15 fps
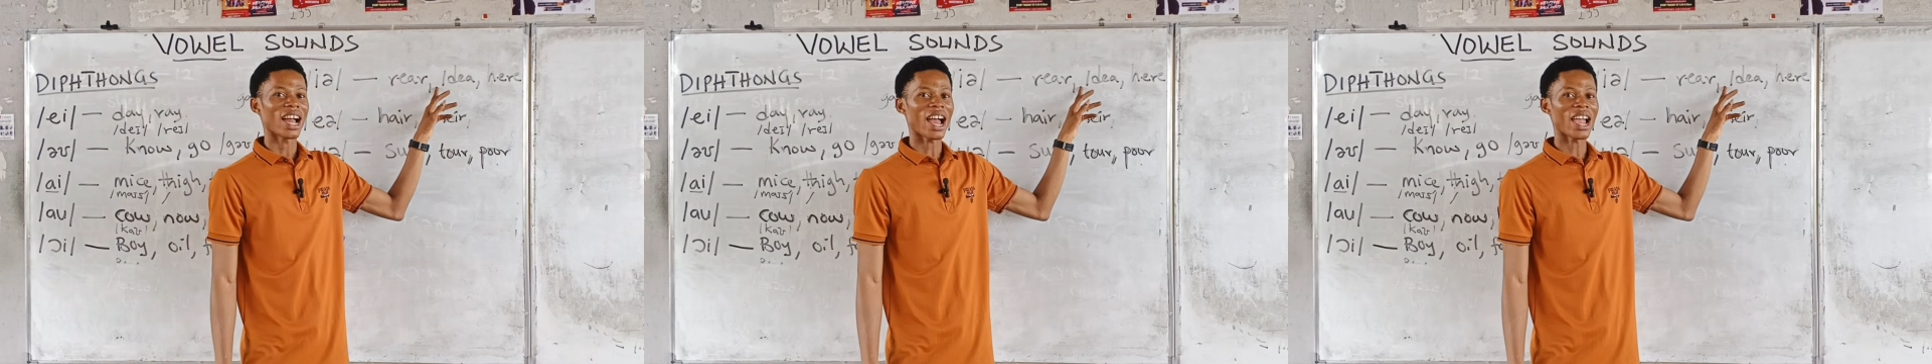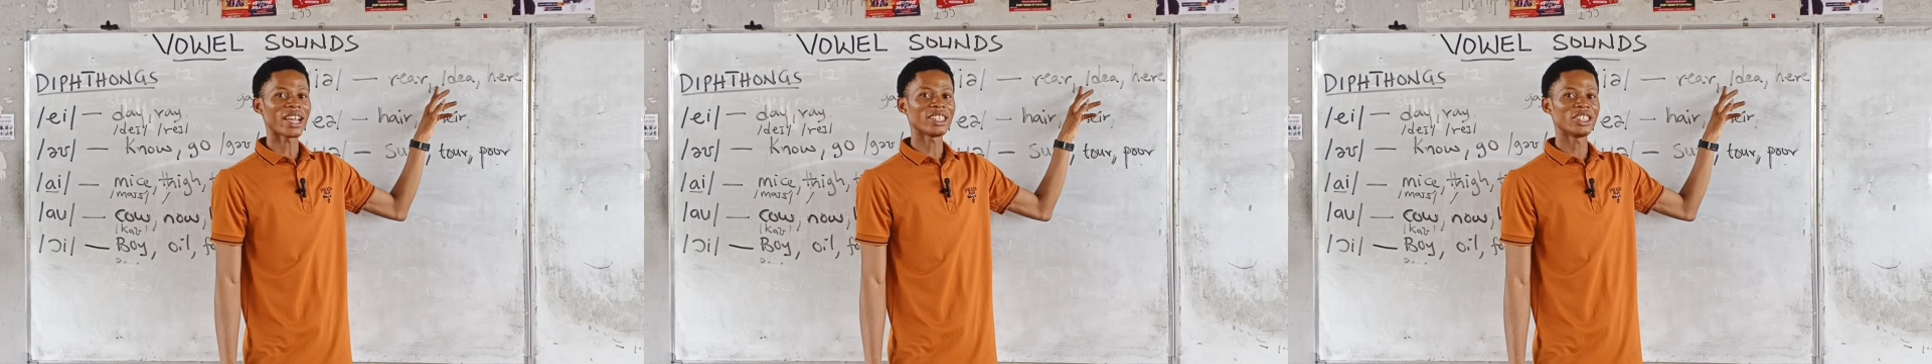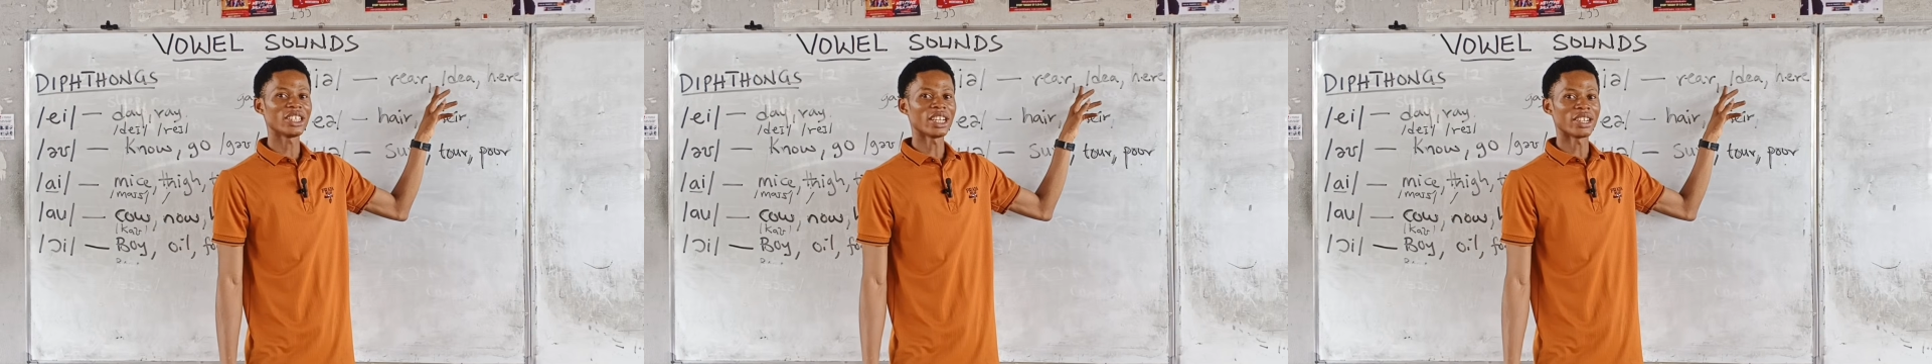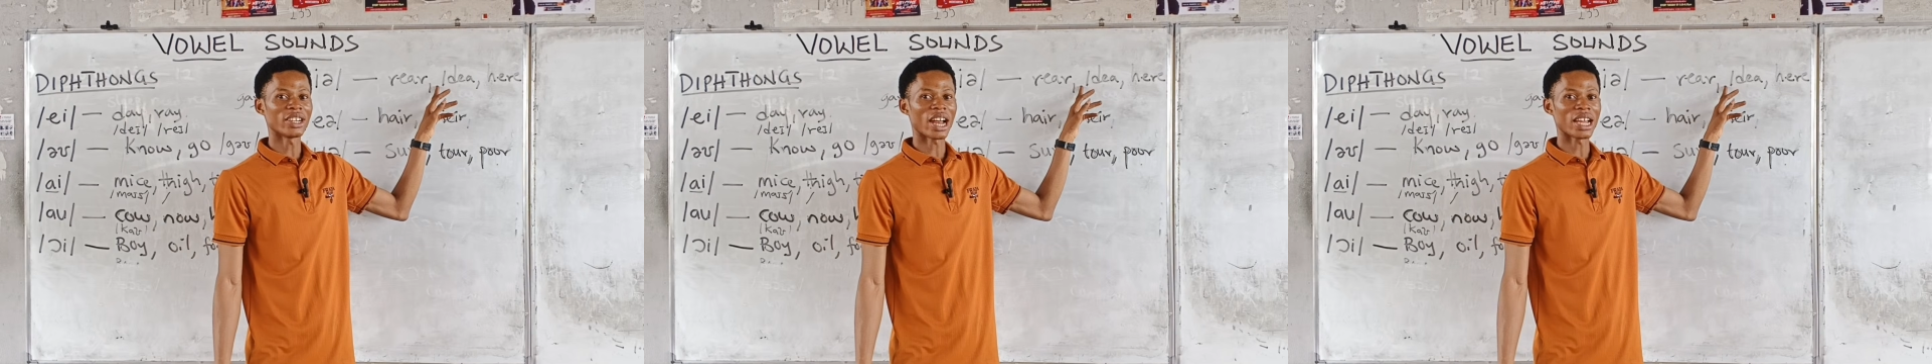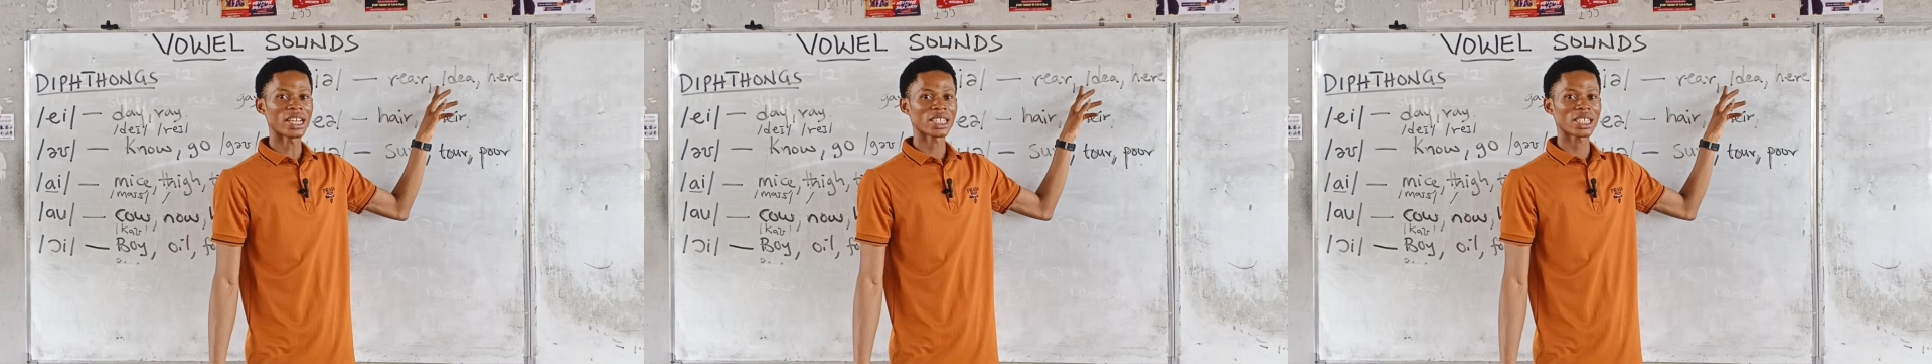Idea,
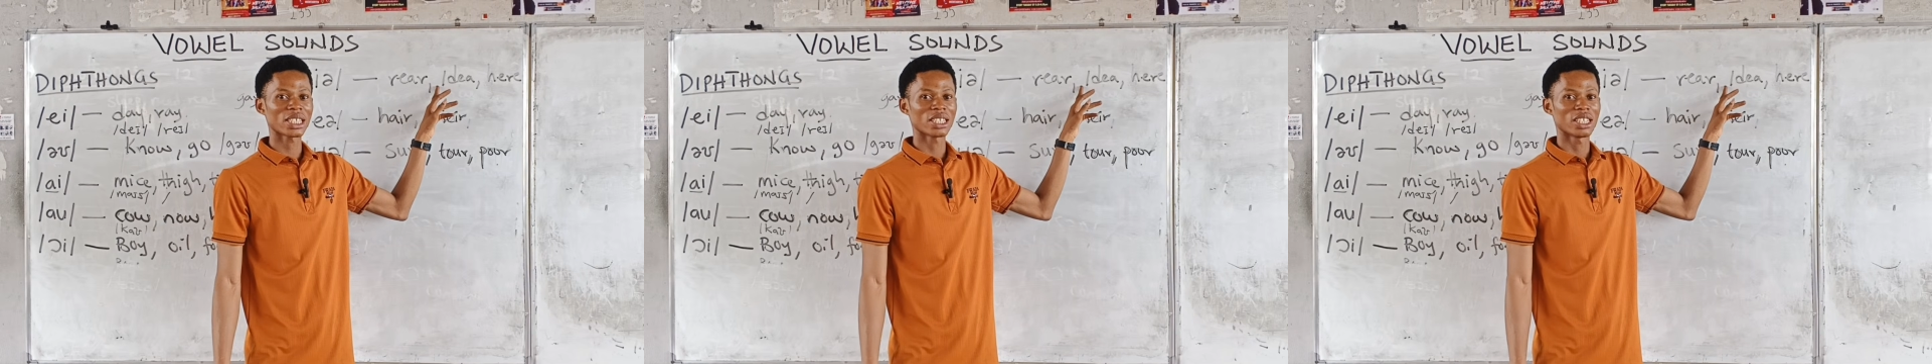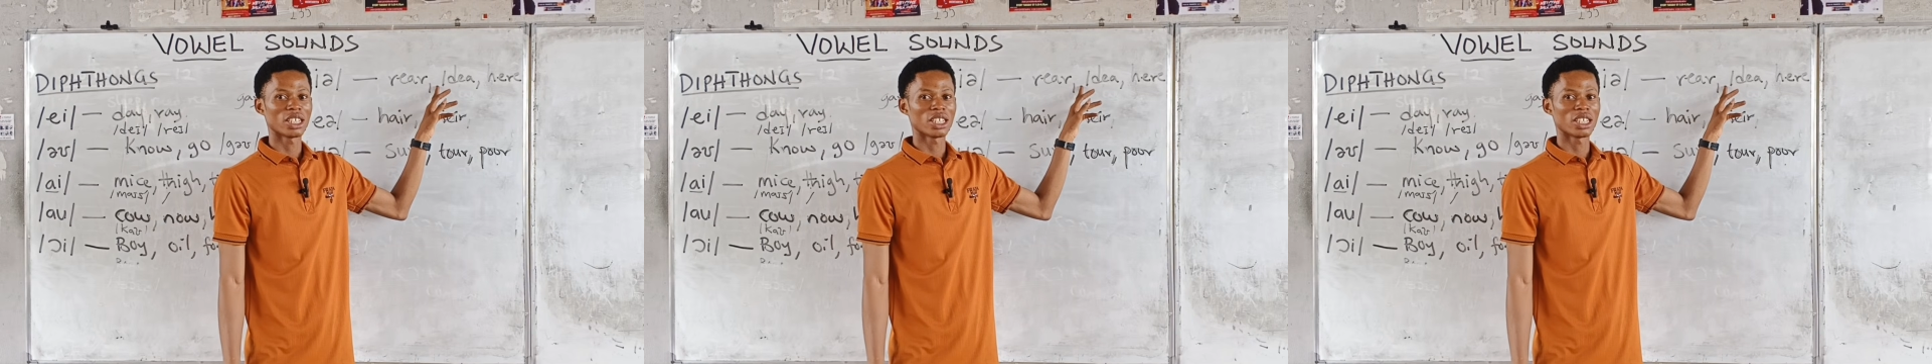right?